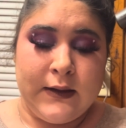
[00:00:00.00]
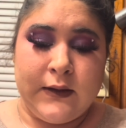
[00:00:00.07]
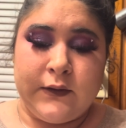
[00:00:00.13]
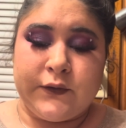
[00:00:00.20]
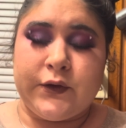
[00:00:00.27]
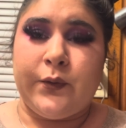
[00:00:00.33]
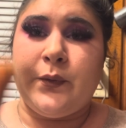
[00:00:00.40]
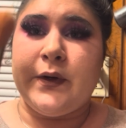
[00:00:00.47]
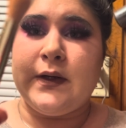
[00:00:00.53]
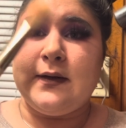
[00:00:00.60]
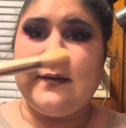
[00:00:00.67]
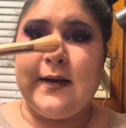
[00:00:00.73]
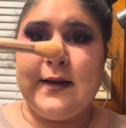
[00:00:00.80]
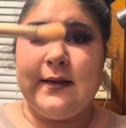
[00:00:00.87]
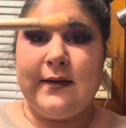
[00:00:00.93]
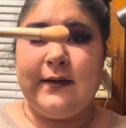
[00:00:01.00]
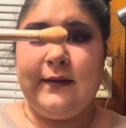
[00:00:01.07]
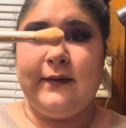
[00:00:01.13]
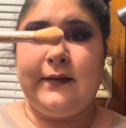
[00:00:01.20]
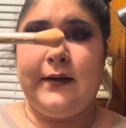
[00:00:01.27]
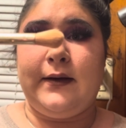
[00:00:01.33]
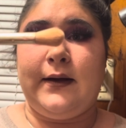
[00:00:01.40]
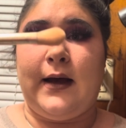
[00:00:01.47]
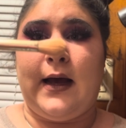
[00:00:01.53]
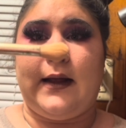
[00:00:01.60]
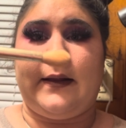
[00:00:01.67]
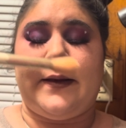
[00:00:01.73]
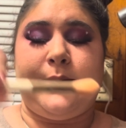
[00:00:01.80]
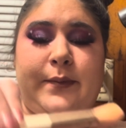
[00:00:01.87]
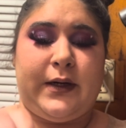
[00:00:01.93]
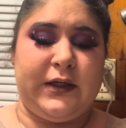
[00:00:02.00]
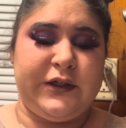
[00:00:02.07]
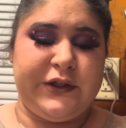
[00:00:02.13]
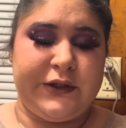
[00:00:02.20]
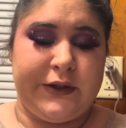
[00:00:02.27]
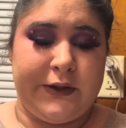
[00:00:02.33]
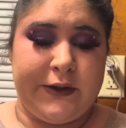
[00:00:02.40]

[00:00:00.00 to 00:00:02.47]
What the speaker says: So we're gonna take this highlight brush.